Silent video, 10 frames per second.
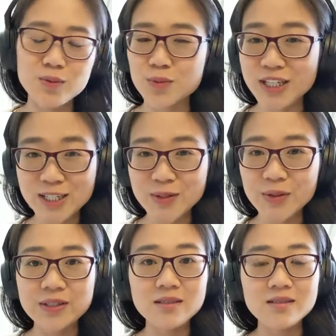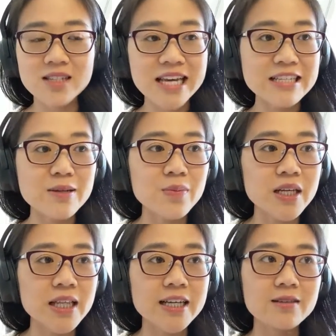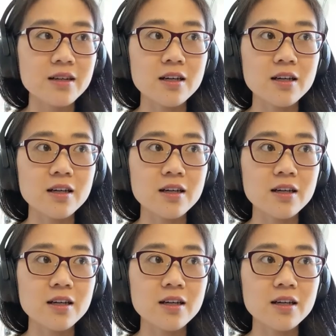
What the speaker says: We could say something like,